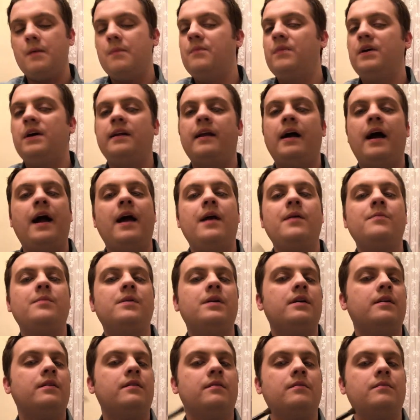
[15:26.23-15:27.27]
but I'm
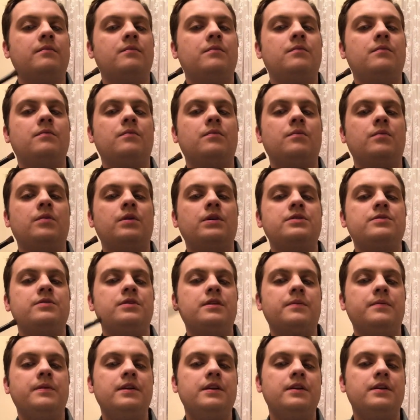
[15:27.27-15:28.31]
in, we're doing
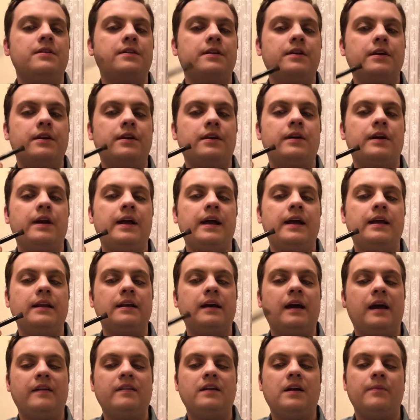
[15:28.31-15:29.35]
community theater, and
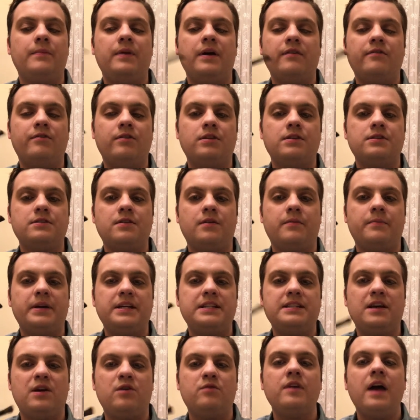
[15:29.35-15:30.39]
I got paid for this all
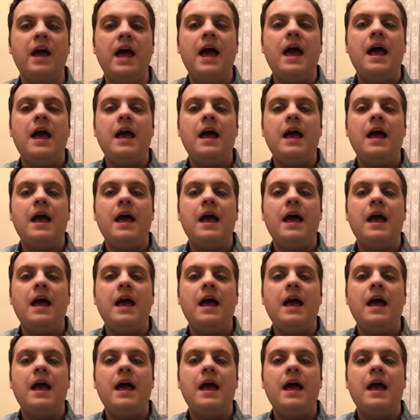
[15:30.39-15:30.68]
myself.